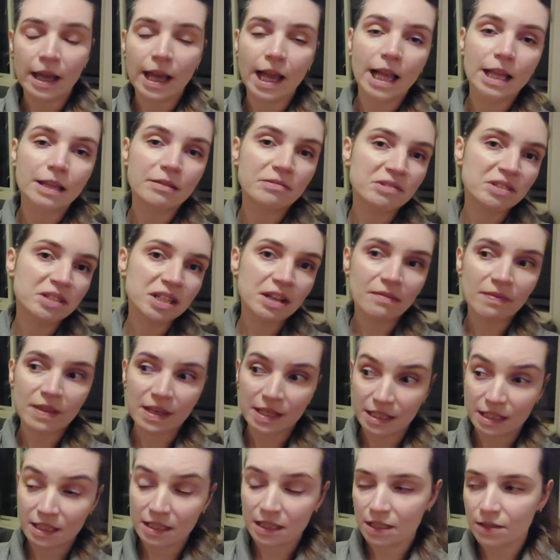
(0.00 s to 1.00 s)
And
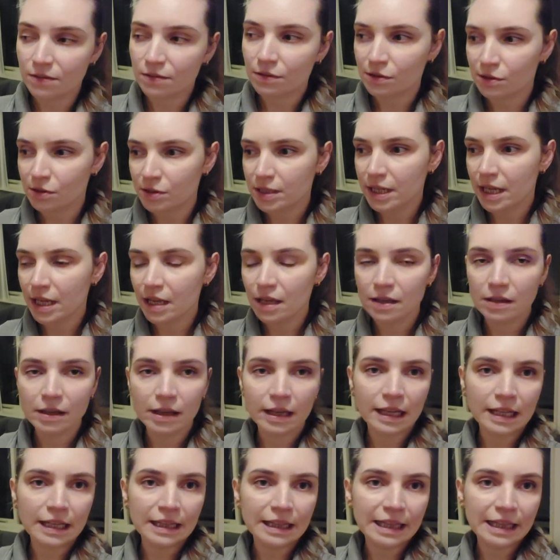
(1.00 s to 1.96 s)
this is it for today.